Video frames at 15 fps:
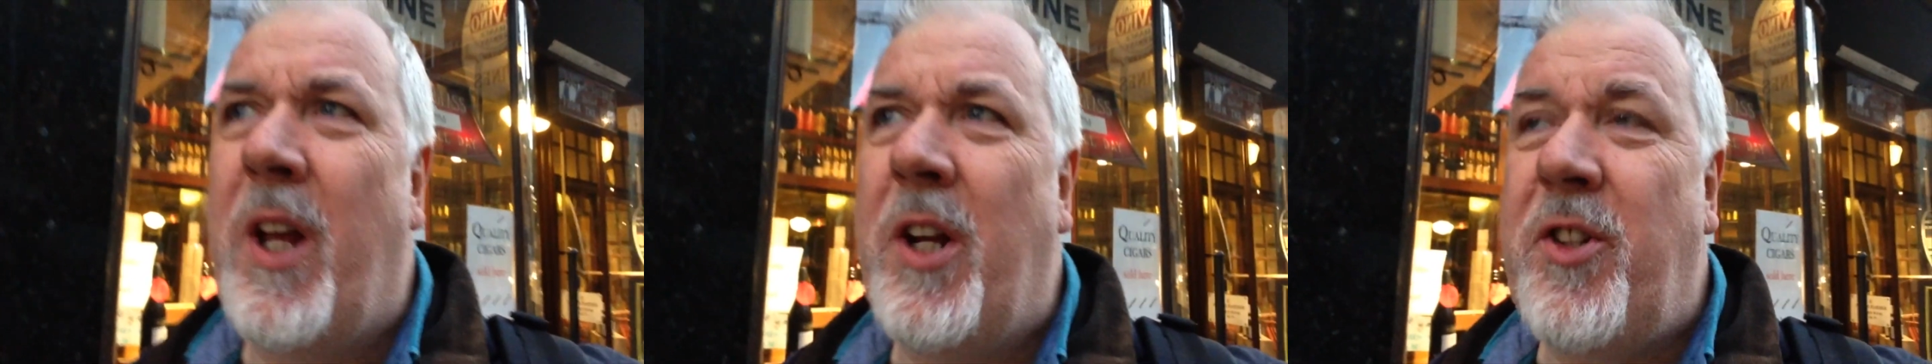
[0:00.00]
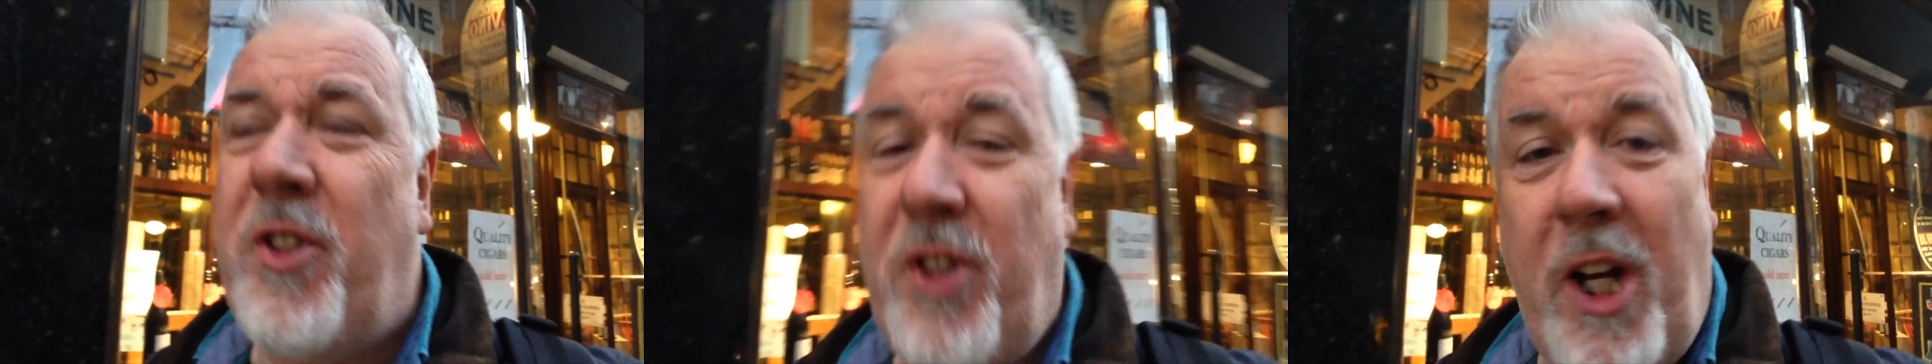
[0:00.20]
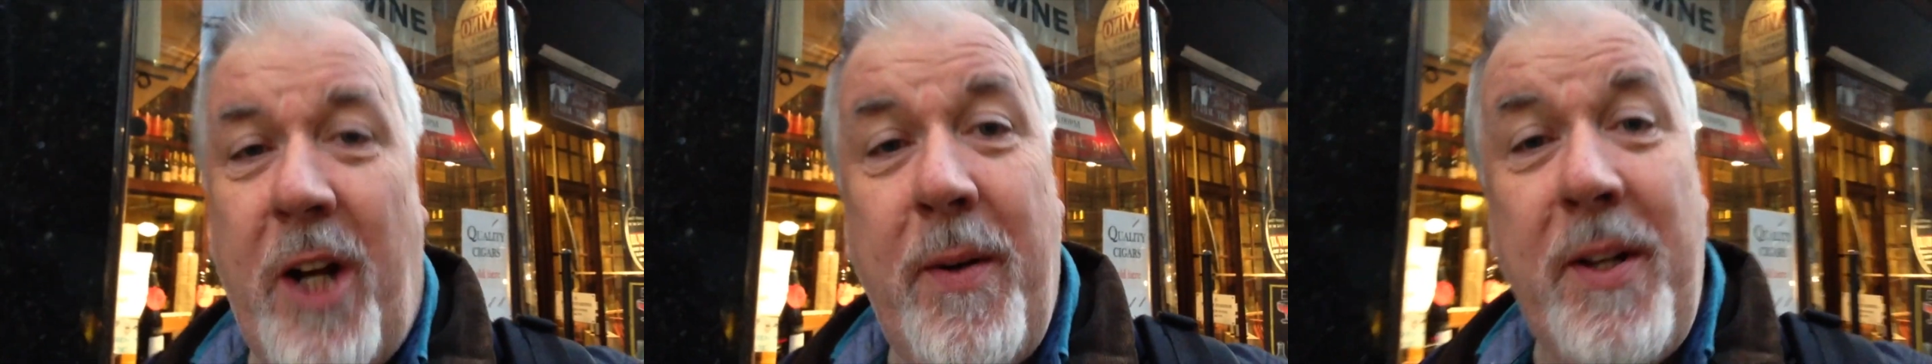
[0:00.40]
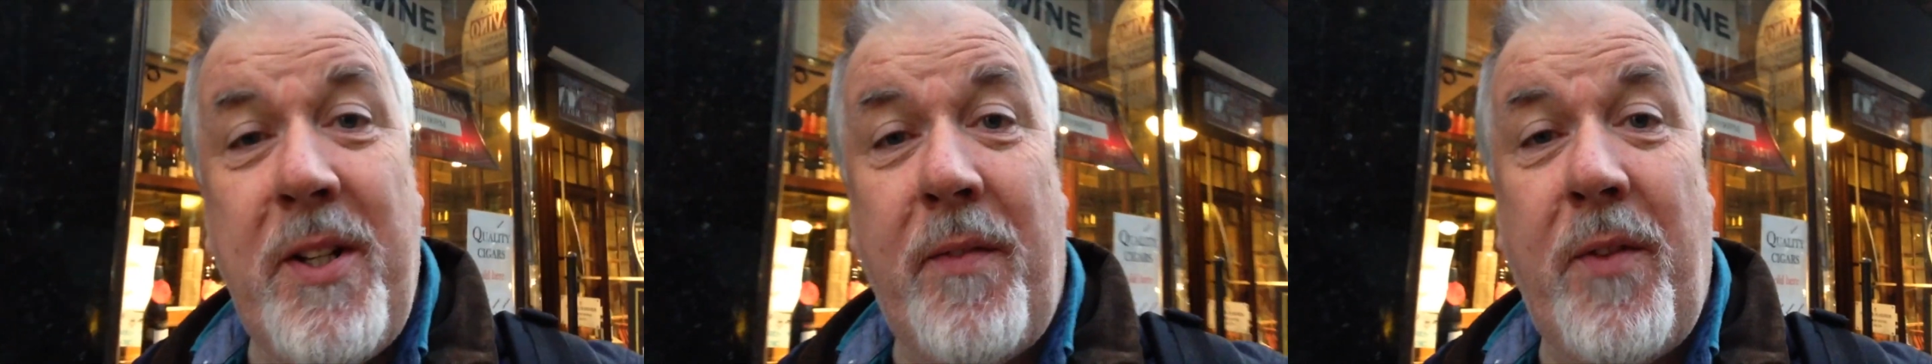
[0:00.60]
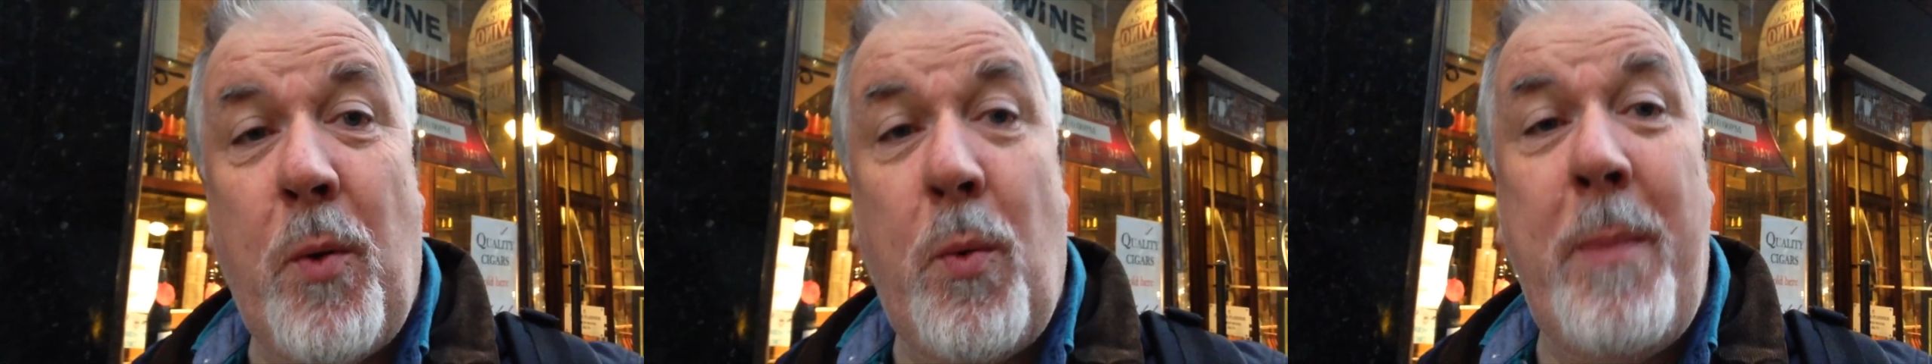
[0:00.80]
stirrings
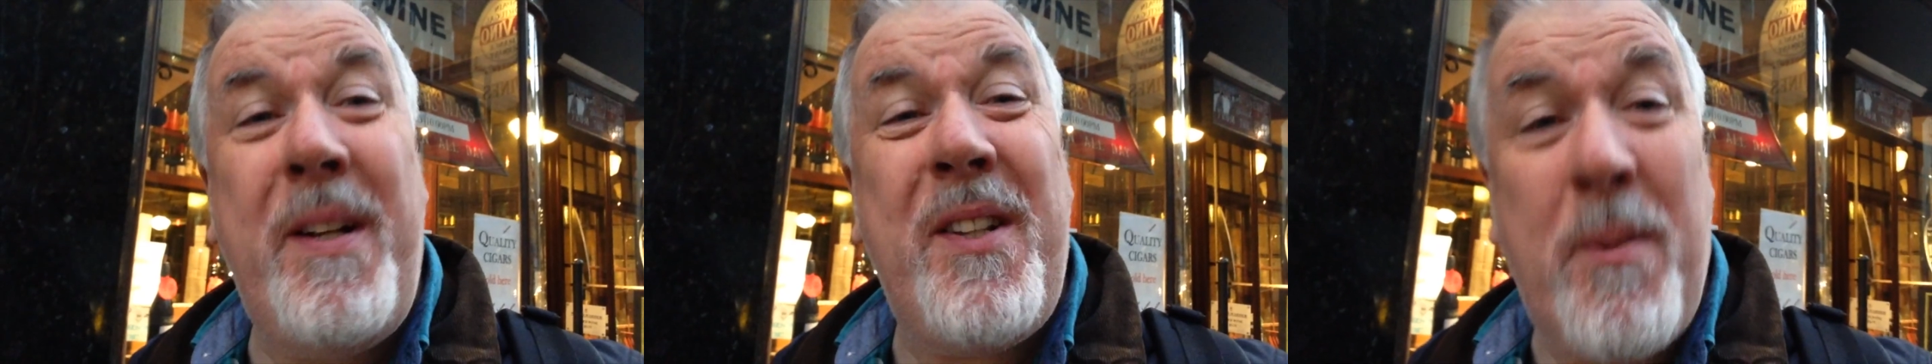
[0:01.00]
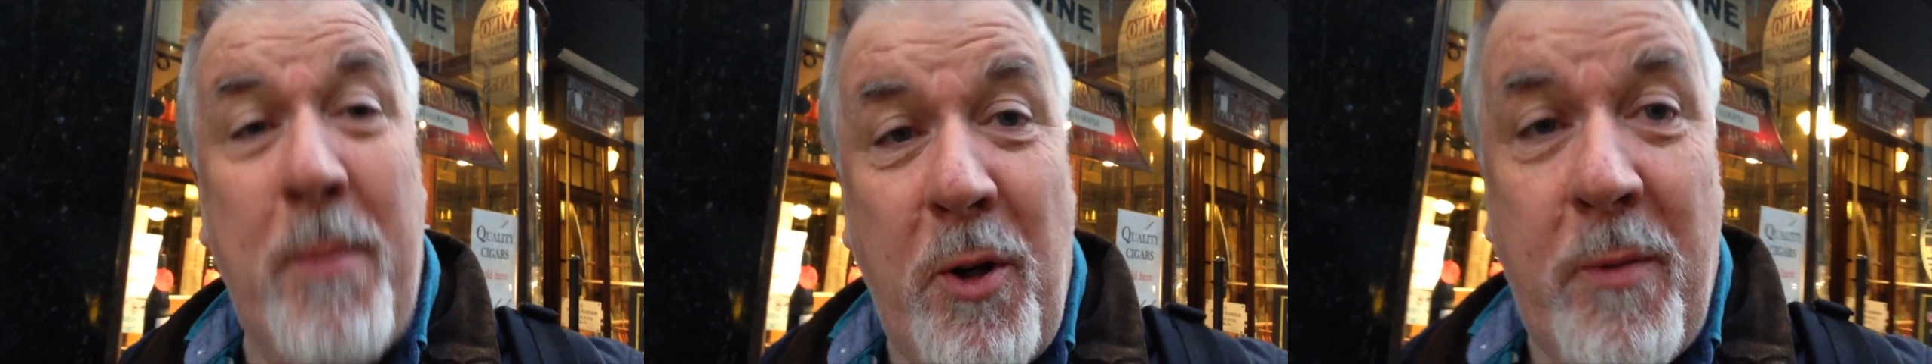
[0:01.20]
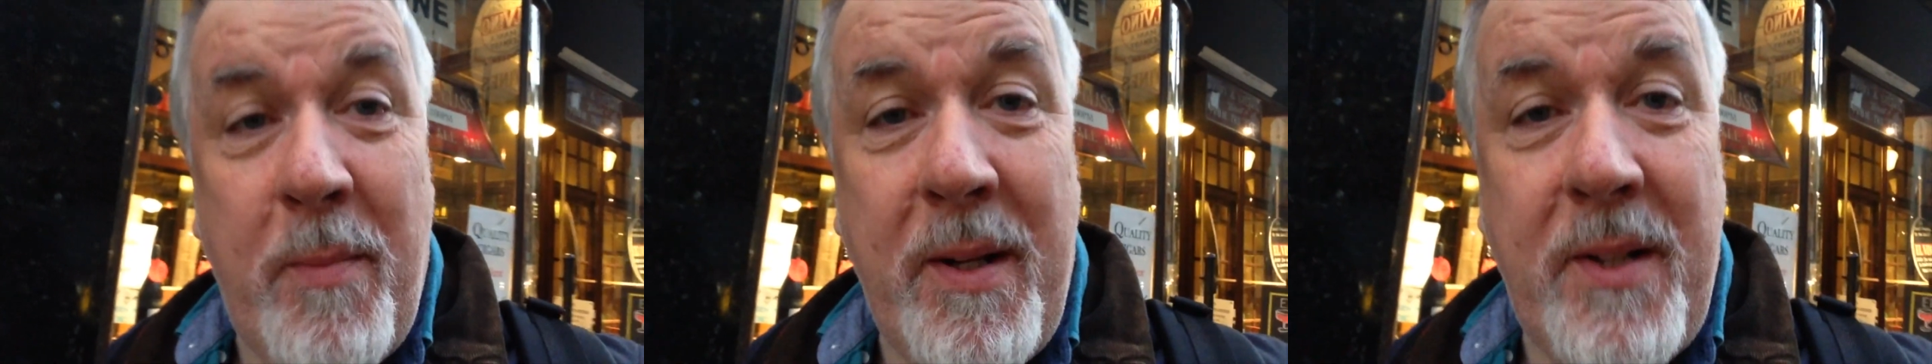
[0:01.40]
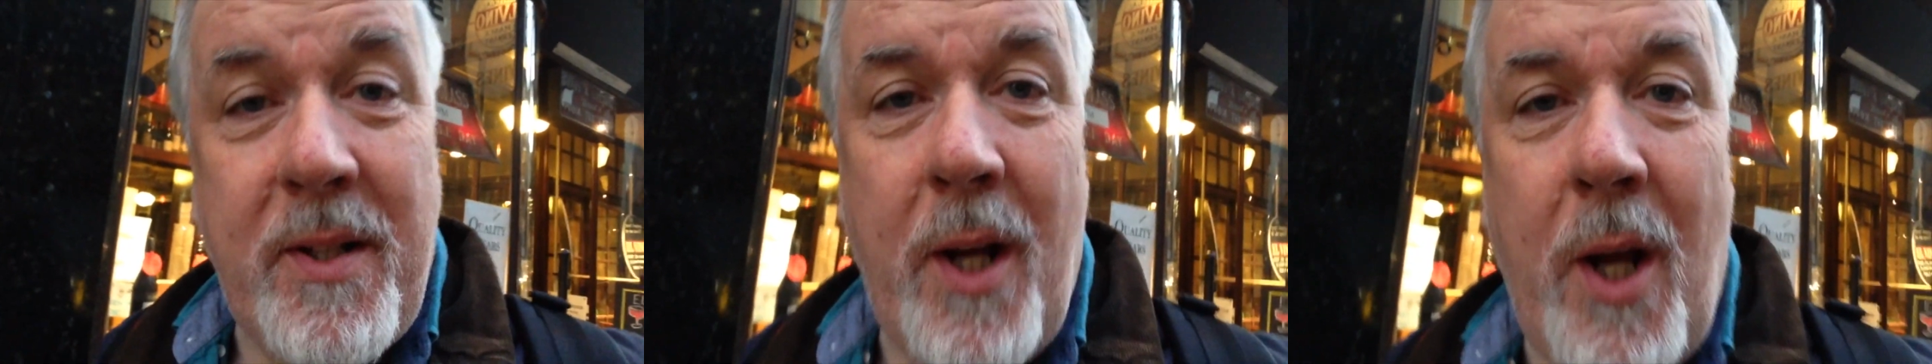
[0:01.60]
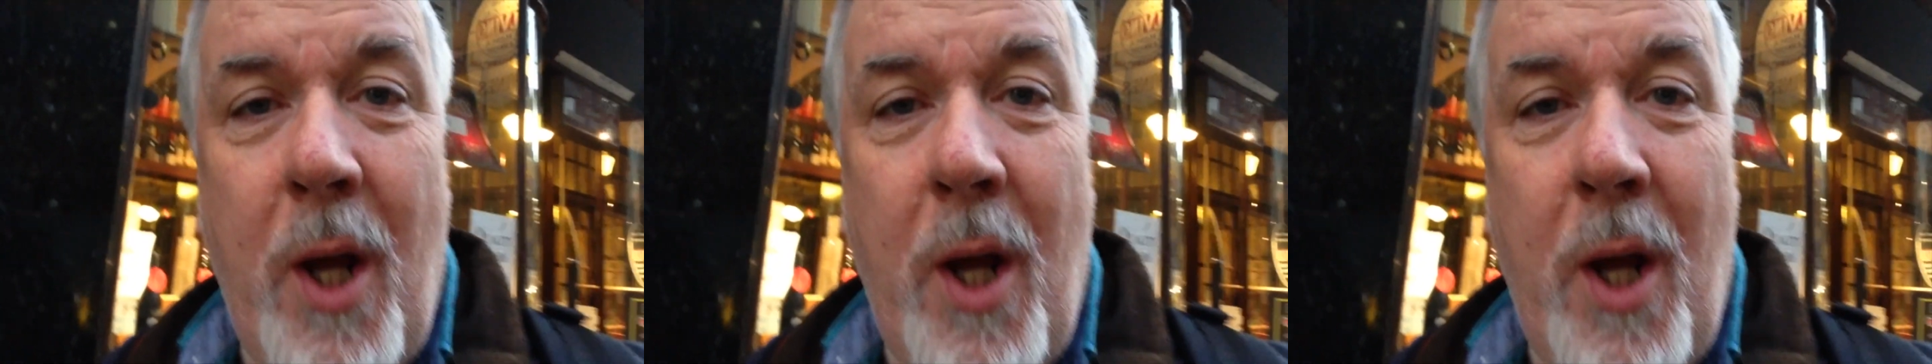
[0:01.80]
of the women's movement,